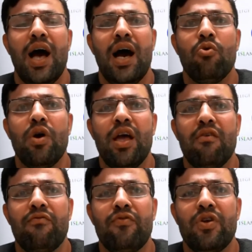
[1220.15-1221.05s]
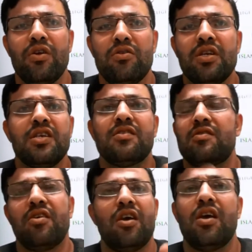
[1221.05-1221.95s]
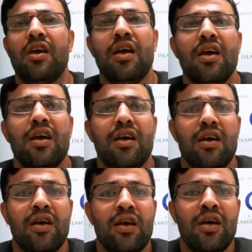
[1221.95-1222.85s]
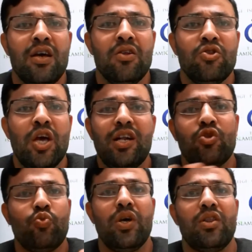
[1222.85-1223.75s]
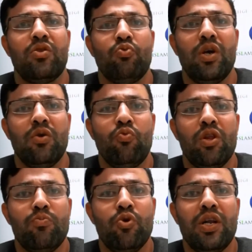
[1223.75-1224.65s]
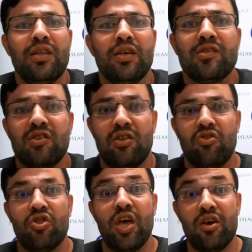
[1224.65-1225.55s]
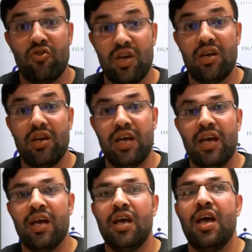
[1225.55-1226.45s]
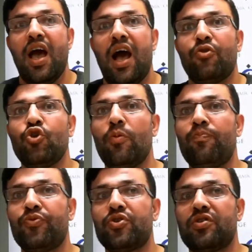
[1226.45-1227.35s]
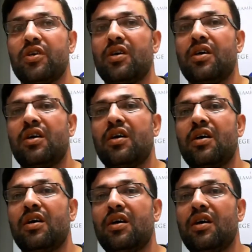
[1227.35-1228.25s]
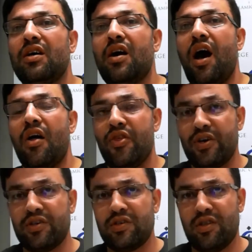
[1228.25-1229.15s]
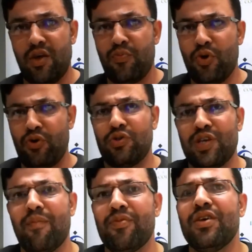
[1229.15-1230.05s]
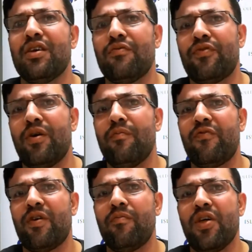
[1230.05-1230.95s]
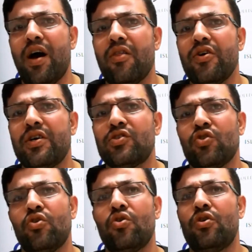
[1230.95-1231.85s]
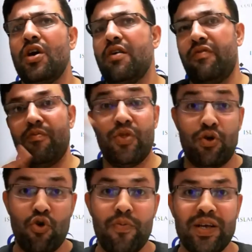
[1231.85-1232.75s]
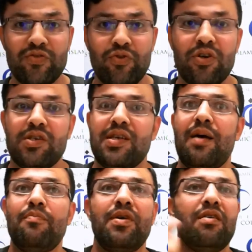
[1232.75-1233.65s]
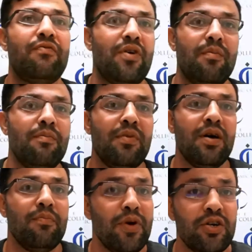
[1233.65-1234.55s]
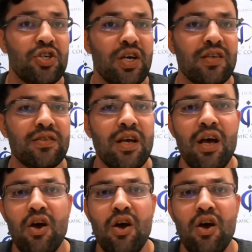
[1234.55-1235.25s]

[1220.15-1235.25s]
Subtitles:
how every dynasty dealt with politics. Did they really adopt others? They borrowed something from the others, or from the Romans, for example, from Persians,